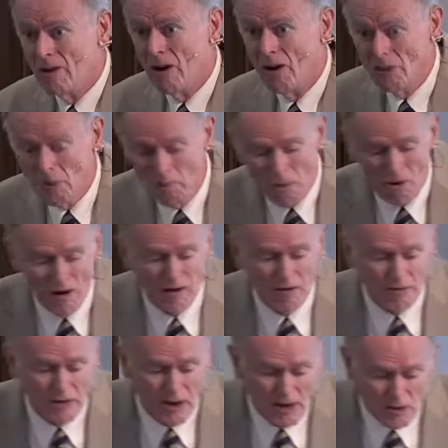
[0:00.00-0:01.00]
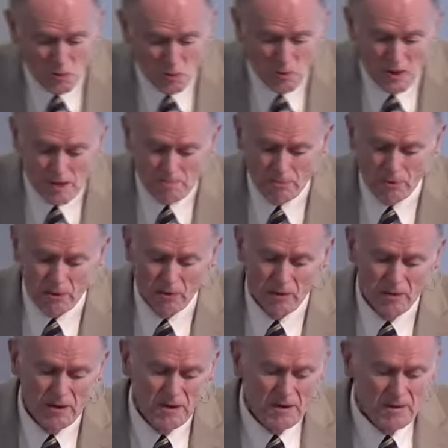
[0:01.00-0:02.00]
on the part of God's
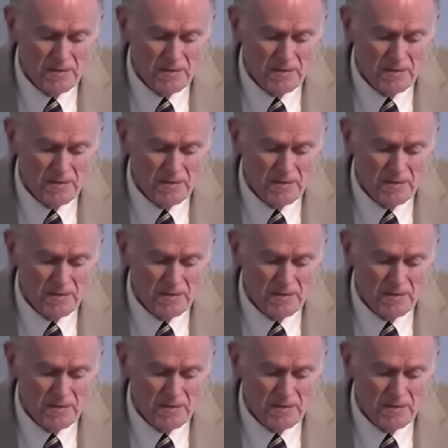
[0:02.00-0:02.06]
people.